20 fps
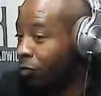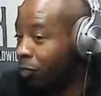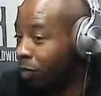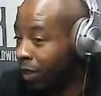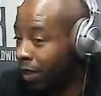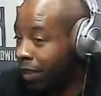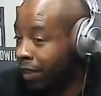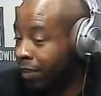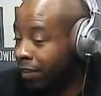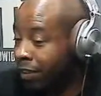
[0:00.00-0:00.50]

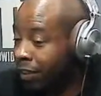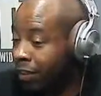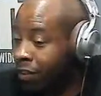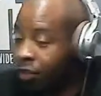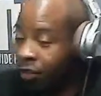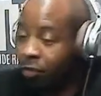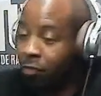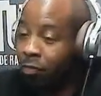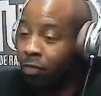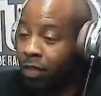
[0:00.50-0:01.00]
But is he
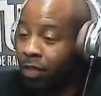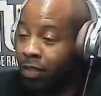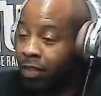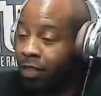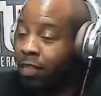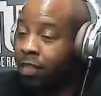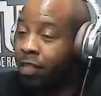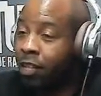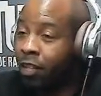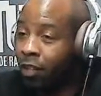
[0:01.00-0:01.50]
gonna
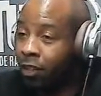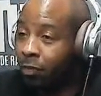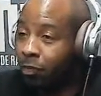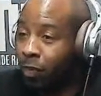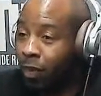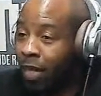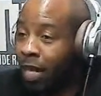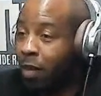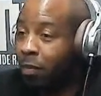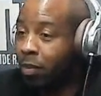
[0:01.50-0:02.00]

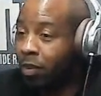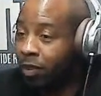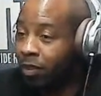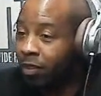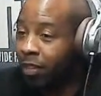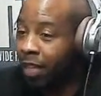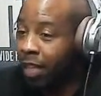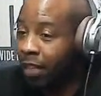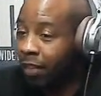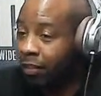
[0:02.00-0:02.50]
be able to
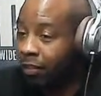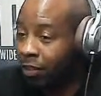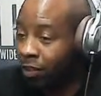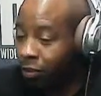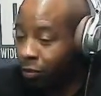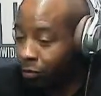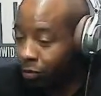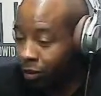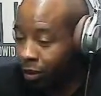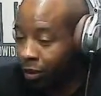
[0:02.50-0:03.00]

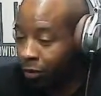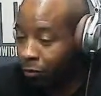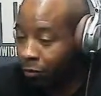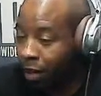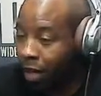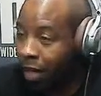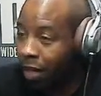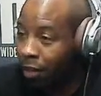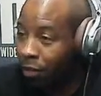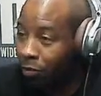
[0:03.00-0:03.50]
stick
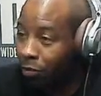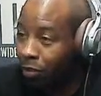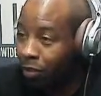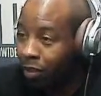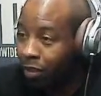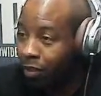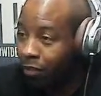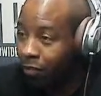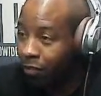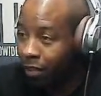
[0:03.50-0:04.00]
around
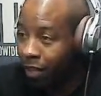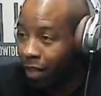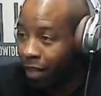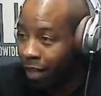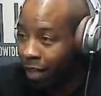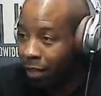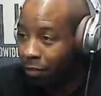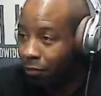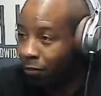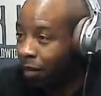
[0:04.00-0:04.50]
for that
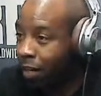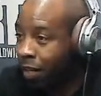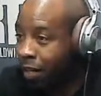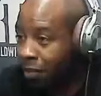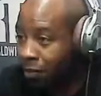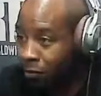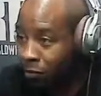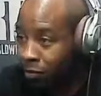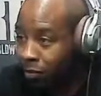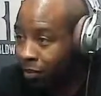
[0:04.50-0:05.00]
8
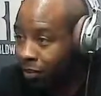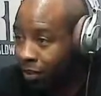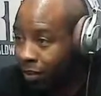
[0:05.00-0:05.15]
rounds?